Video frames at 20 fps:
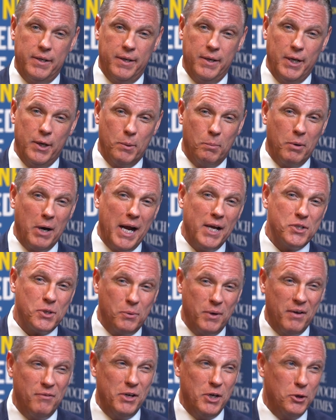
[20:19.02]
in
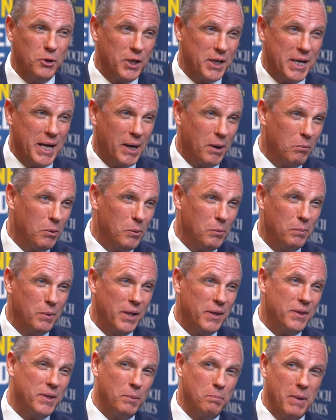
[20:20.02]
Nebraska we have a unicameral,
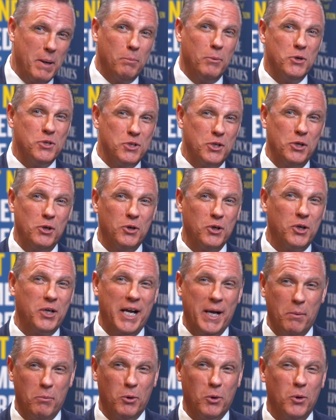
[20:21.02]
but the members of the
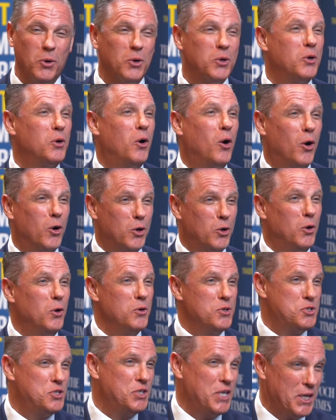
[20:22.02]
unicameral are
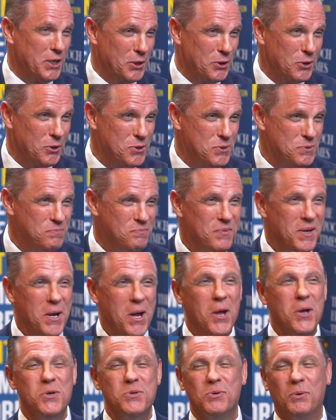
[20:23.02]
called senators.
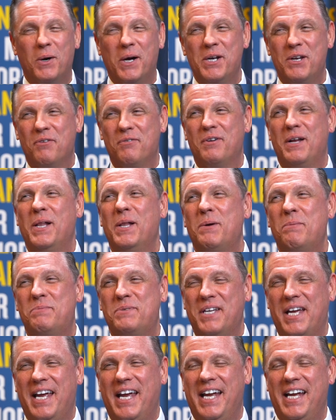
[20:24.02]
So I
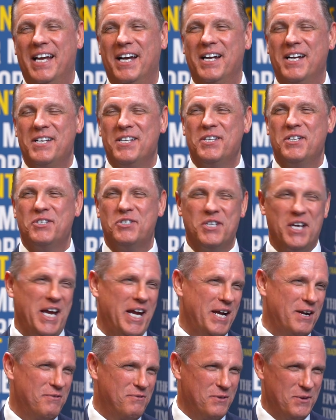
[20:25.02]
developed a
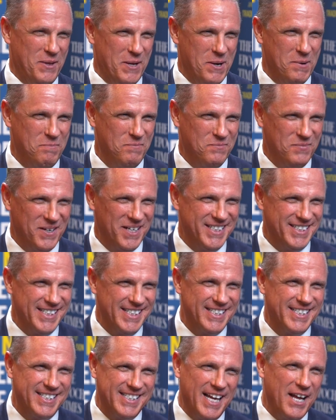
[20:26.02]
saying for them. I
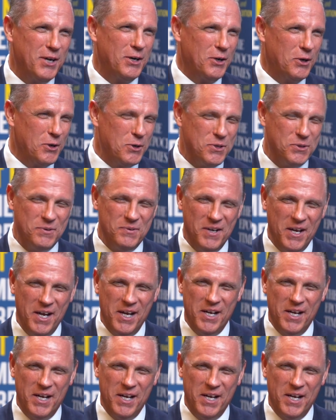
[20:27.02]
said, "Senators,